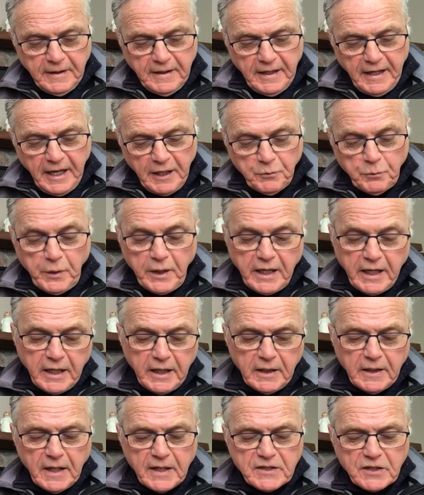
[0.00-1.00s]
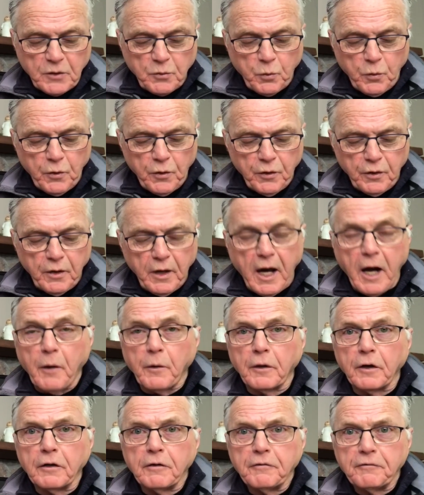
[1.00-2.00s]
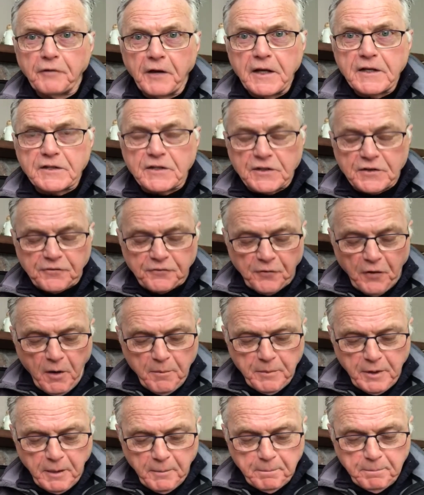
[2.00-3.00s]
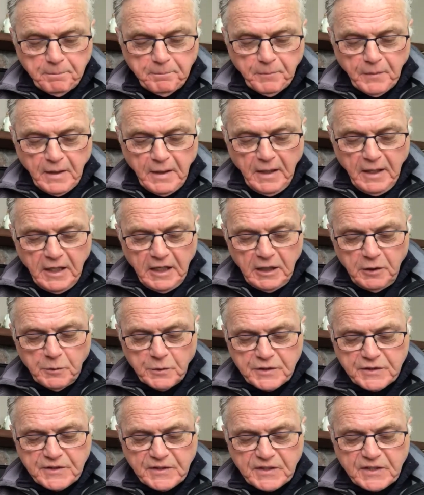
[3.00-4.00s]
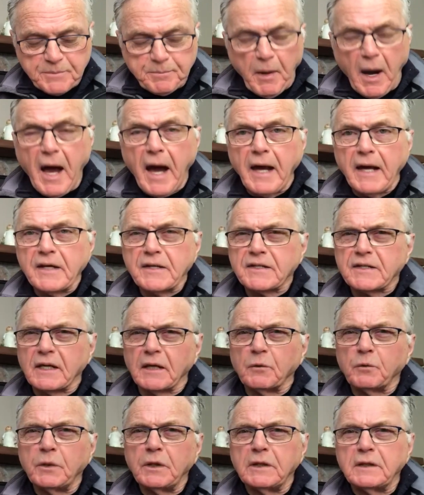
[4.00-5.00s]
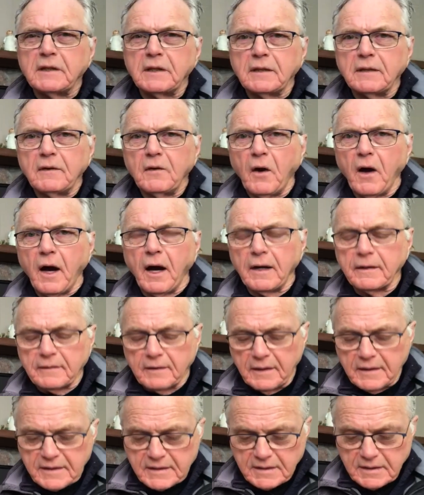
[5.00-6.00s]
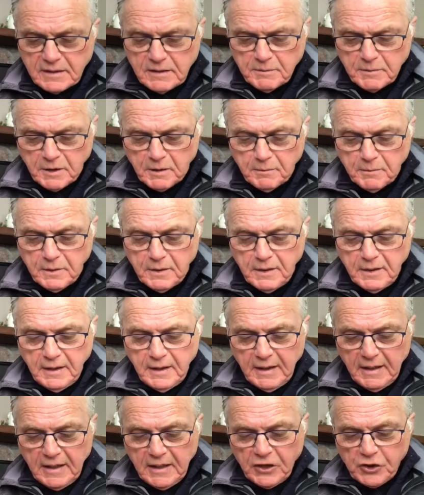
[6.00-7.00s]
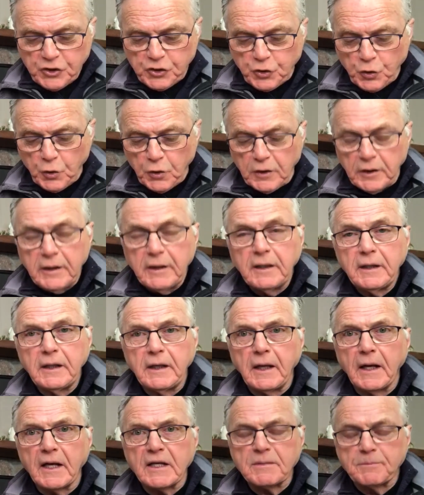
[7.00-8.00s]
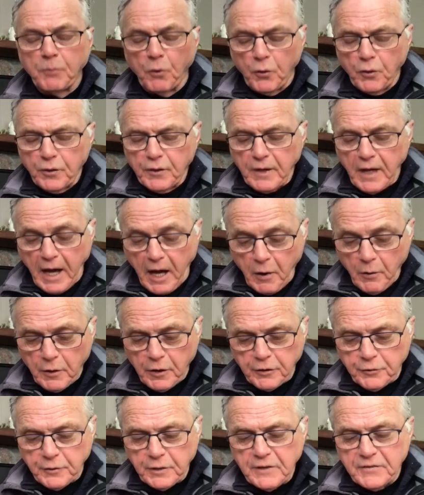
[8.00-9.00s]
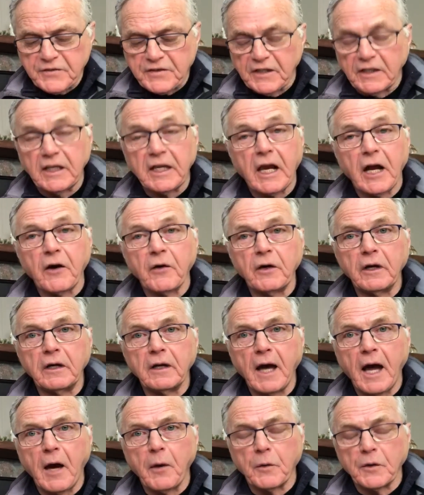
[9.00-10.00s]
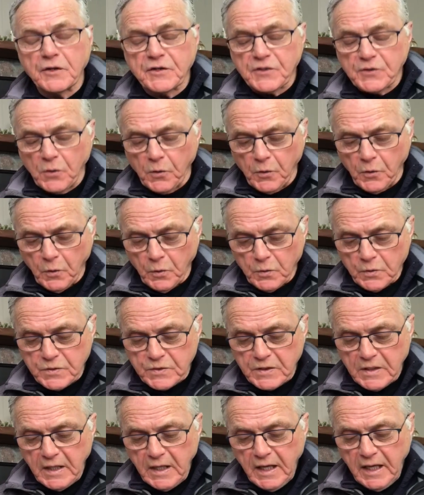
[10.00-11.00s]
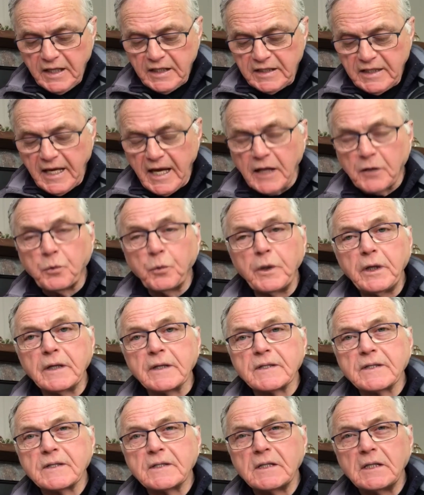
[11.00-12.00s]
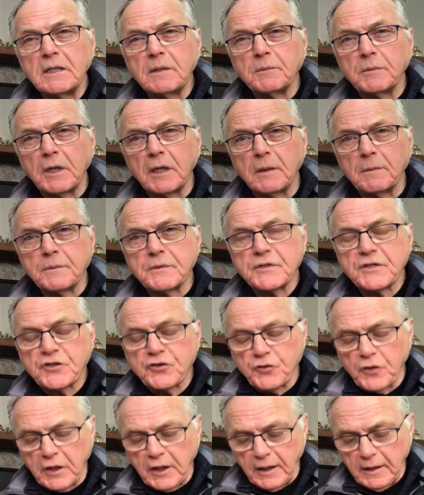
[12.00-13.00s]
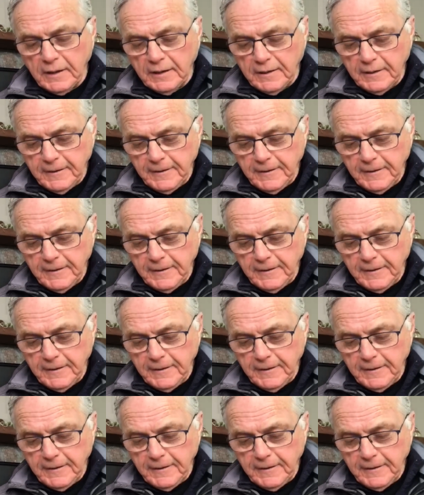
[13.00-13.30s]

and we hid, as it were, our faces from him. He was despised, and we did not esteem him. Surely he has borne our griefs and carried our sorrows, yet we esteemed him stricken,